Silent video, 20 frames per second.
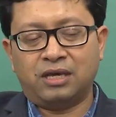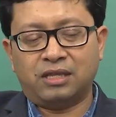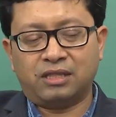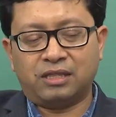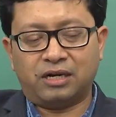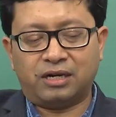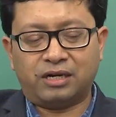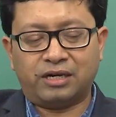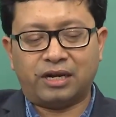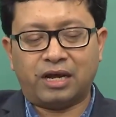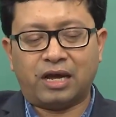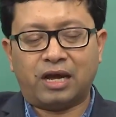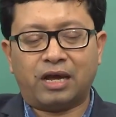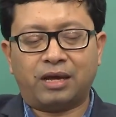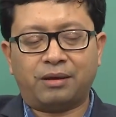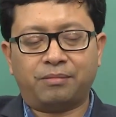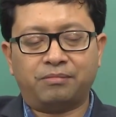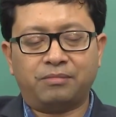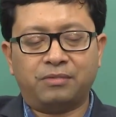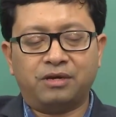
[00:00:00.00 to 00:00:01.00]
that
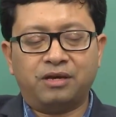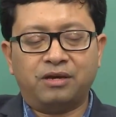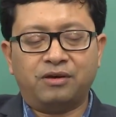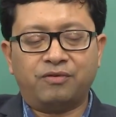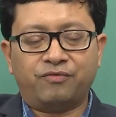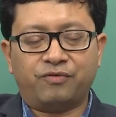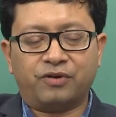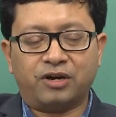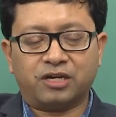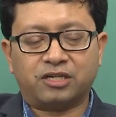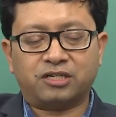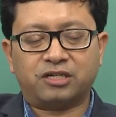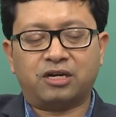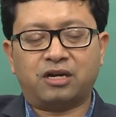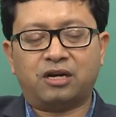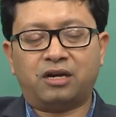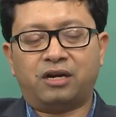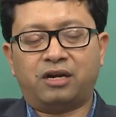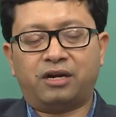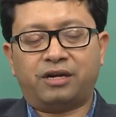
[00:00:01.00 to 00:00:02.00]
time,
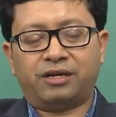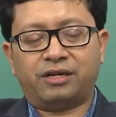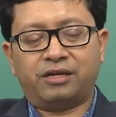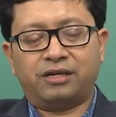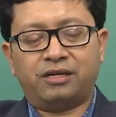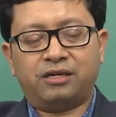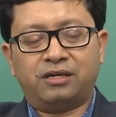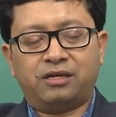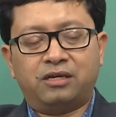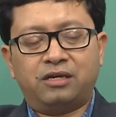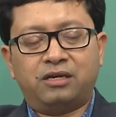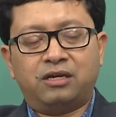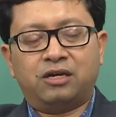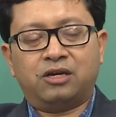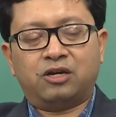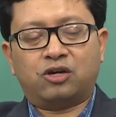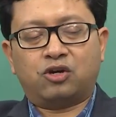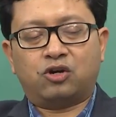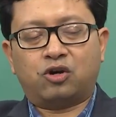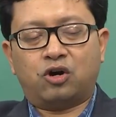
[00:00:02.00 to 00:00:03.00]
functionality,
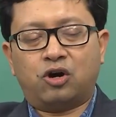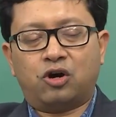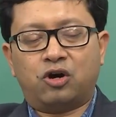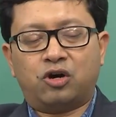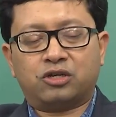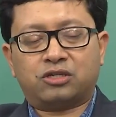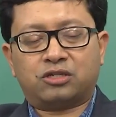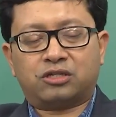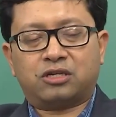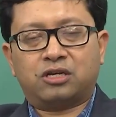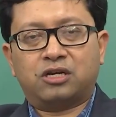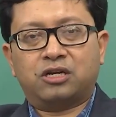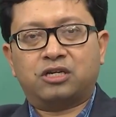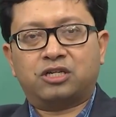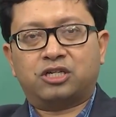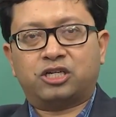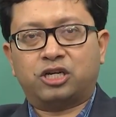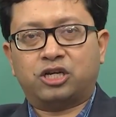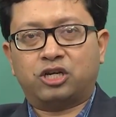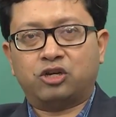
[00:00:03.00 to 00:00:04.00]
cost,
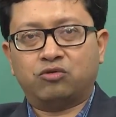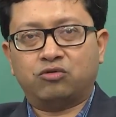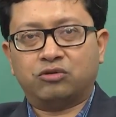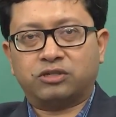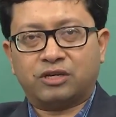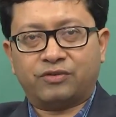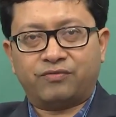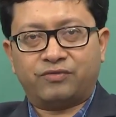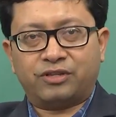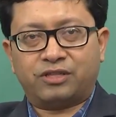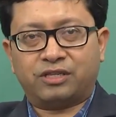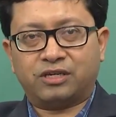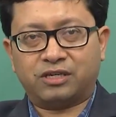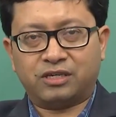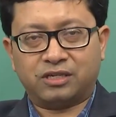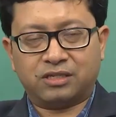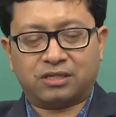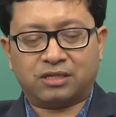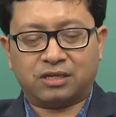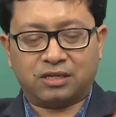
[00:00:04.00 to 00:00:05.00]
schedules, everything
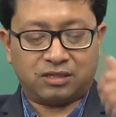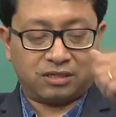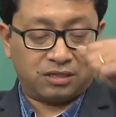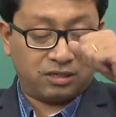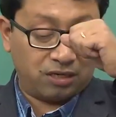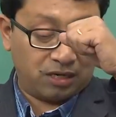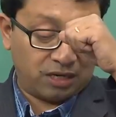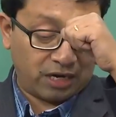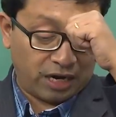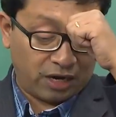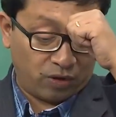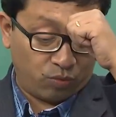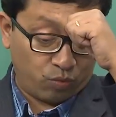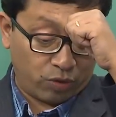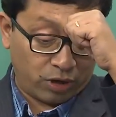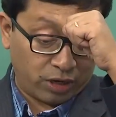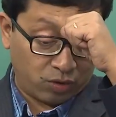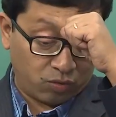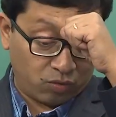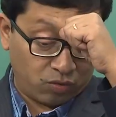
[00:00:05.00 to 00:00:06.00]
is considered at
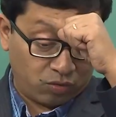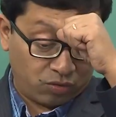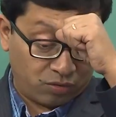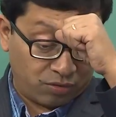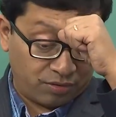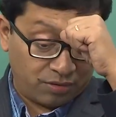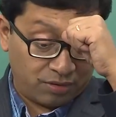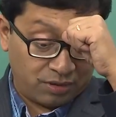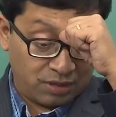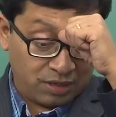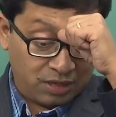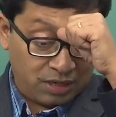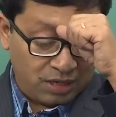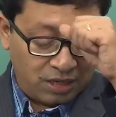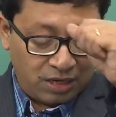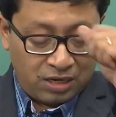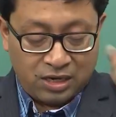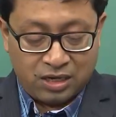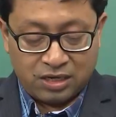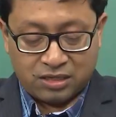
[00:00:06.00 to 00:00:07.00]
one go.
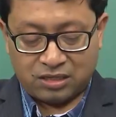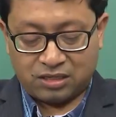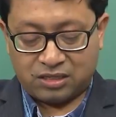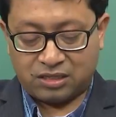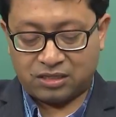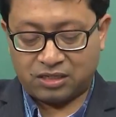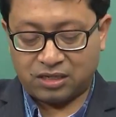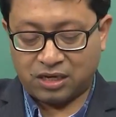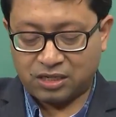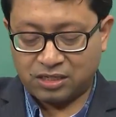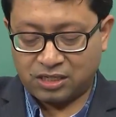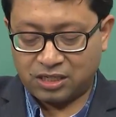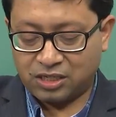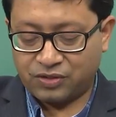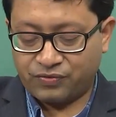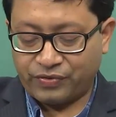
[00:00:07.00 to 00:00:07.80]
So, the success